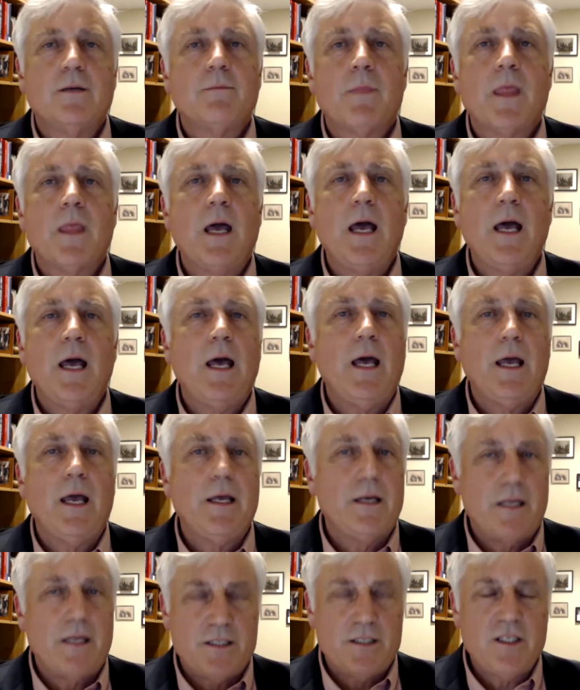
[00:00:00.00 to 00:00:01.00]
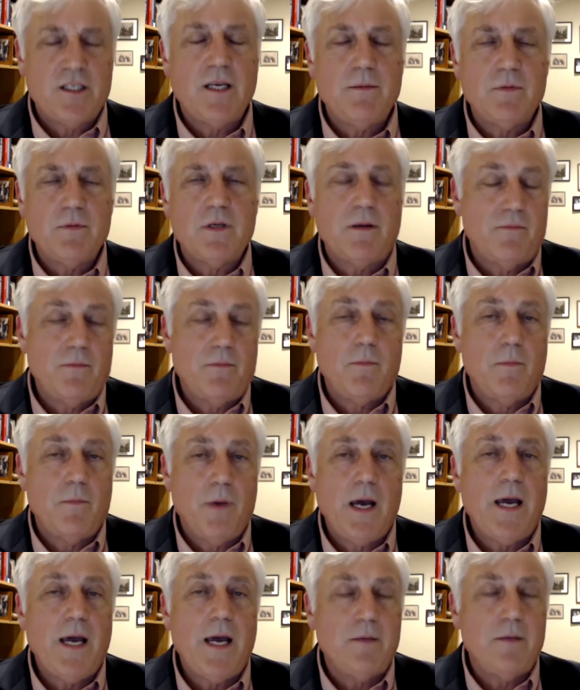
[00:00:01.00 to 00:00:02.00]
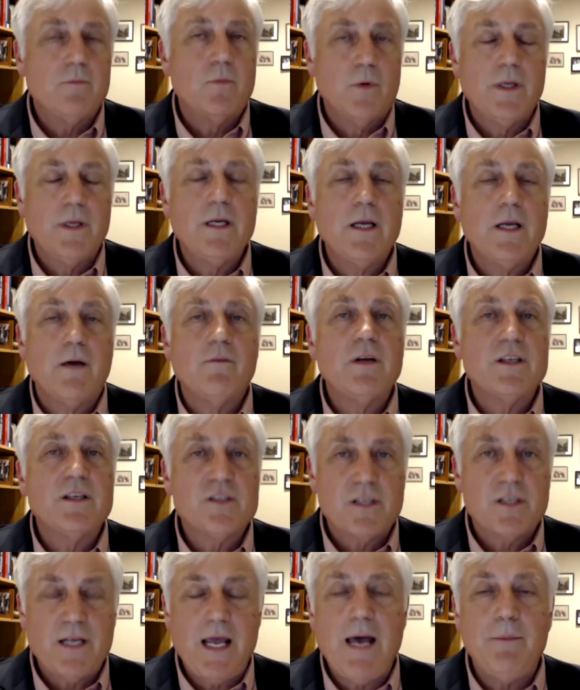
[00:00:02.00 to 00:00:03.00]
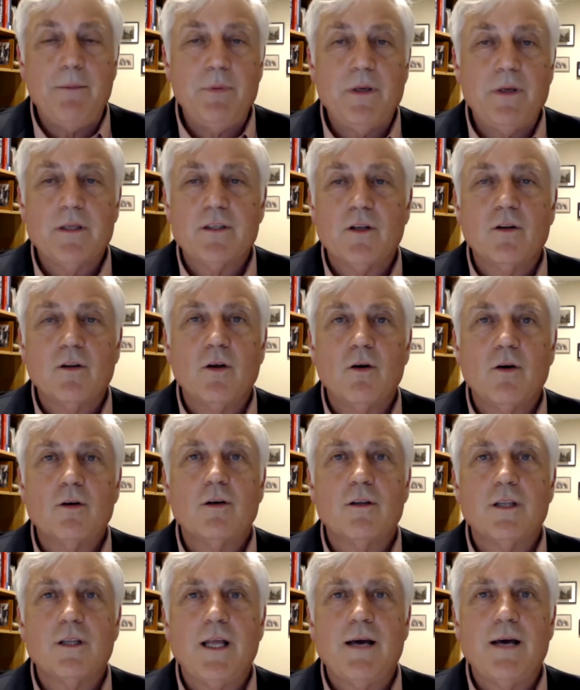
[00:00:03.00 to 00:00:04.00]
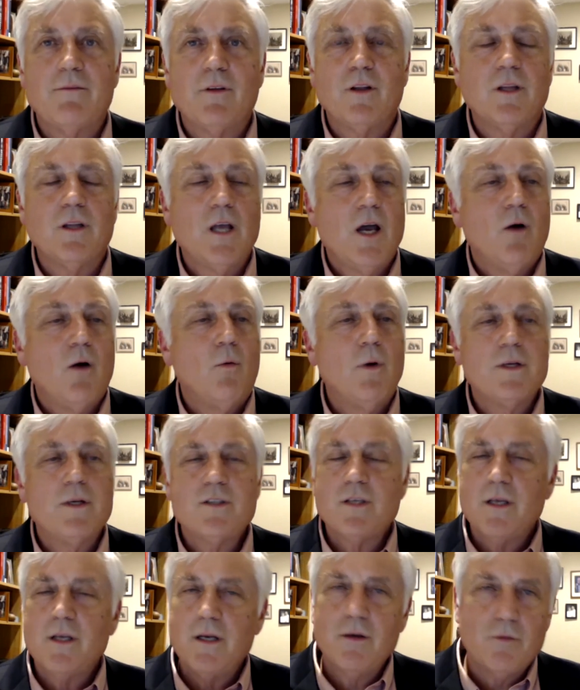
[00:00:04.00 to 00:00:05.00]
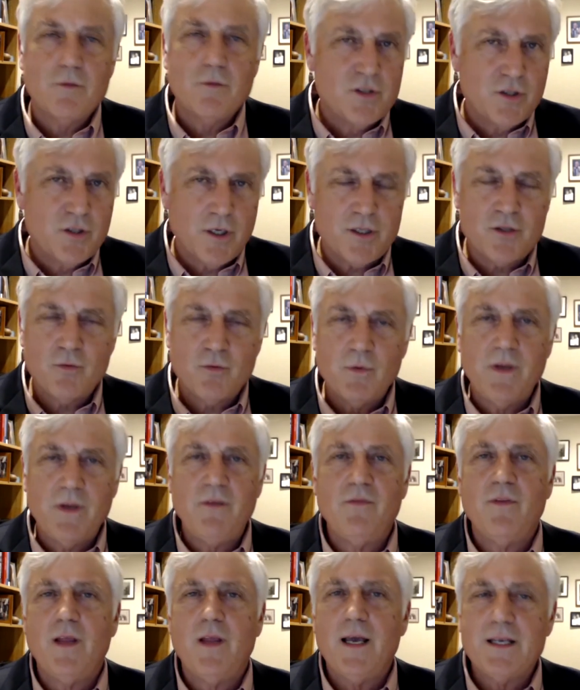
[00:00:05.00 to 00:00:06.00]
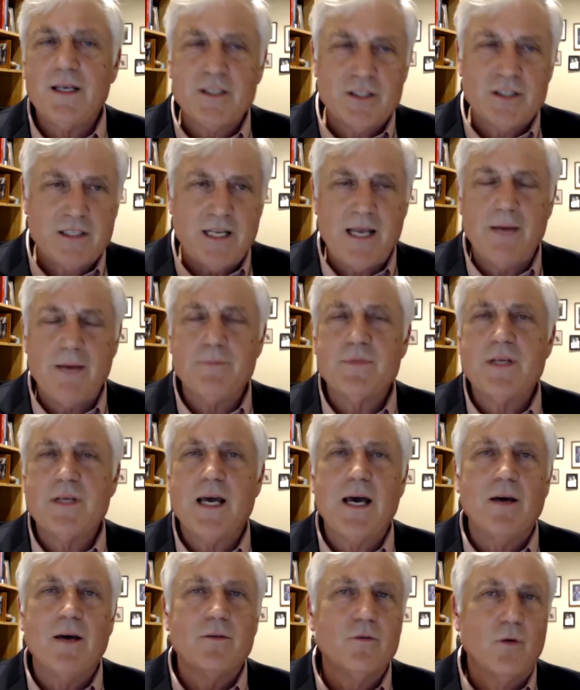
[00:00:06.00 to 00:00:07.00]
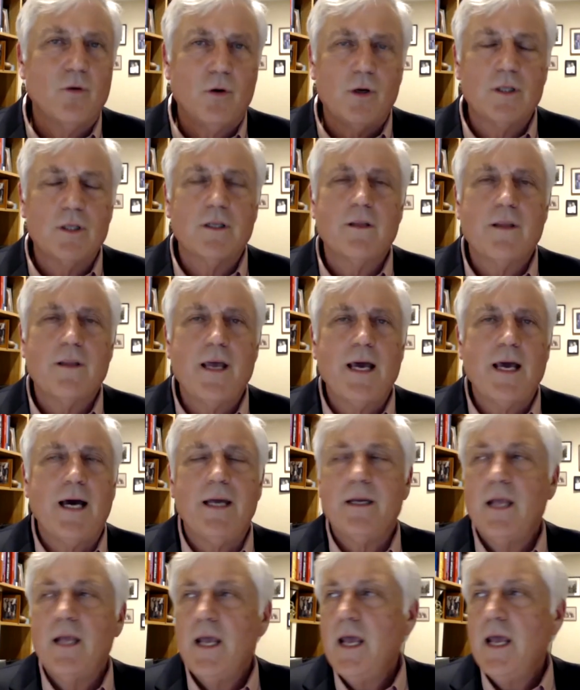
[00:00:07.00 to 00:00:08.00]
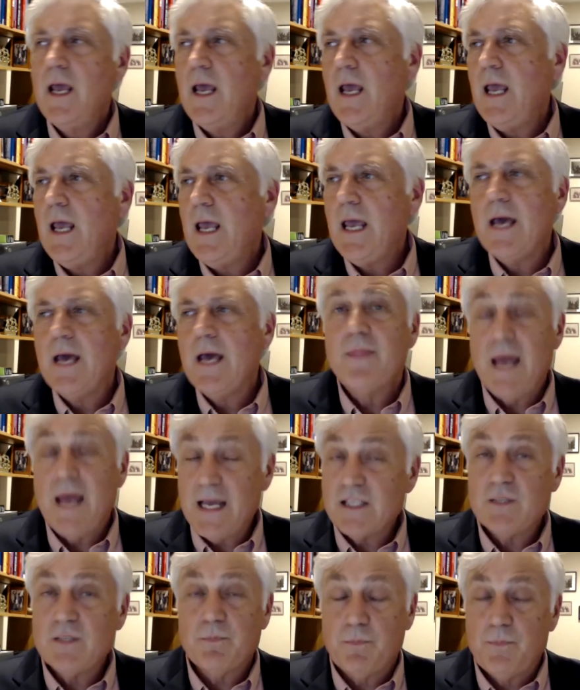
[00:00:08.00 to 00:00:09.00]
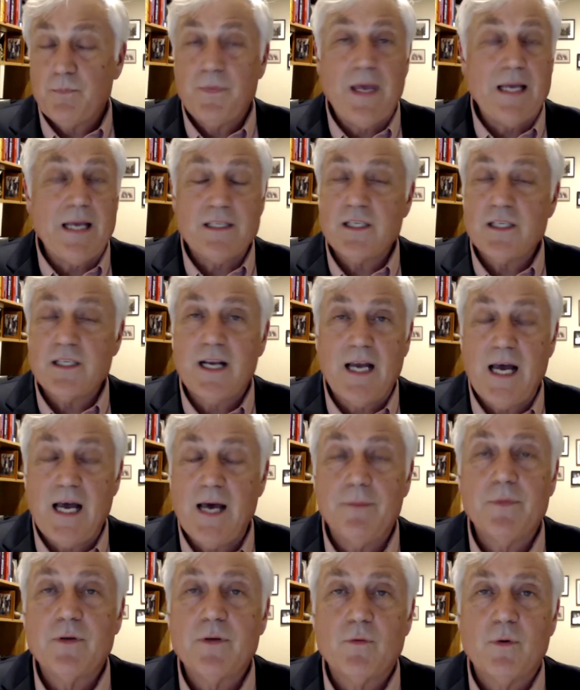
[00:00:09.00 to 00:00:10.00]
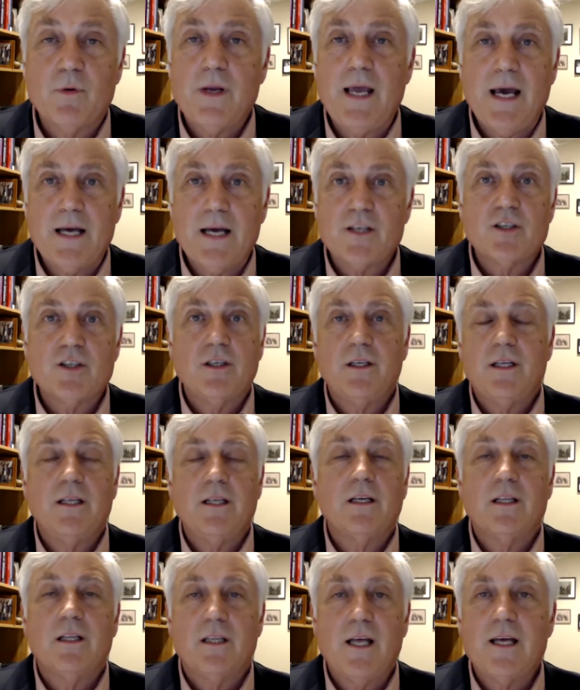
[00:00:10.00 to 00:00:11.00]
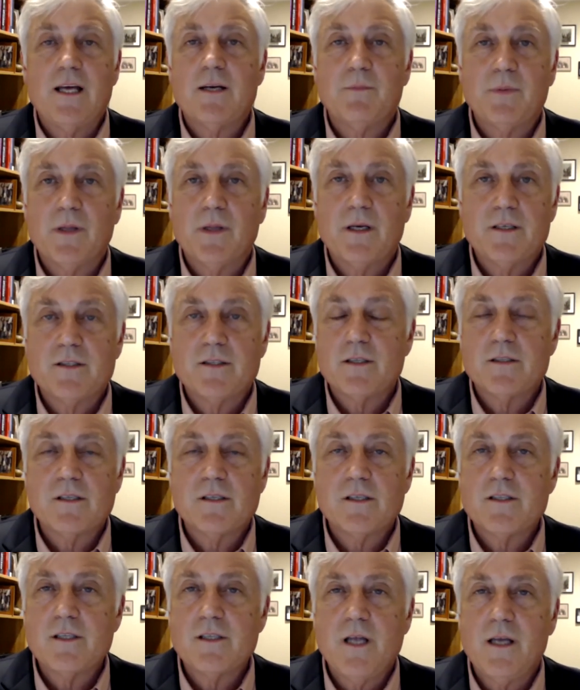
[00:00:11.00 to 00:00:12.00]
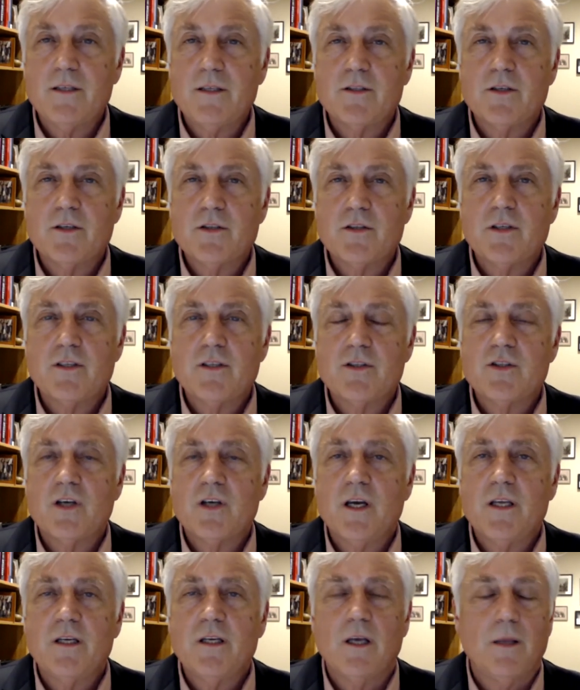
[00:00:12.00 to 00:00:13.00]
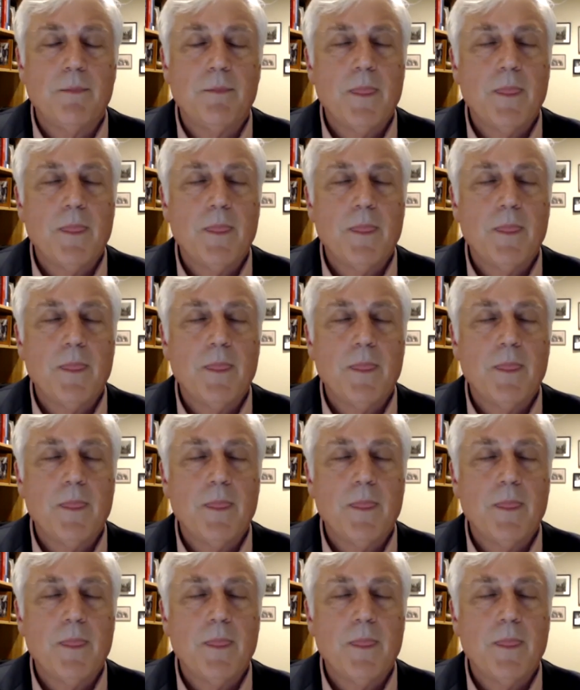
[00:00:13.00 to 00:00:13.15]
and it seems, my reading of it is it happened at the local level, was that it was just reflex, tamp down, all of that. And that's a common reaction in a lot of places. It's not just in China.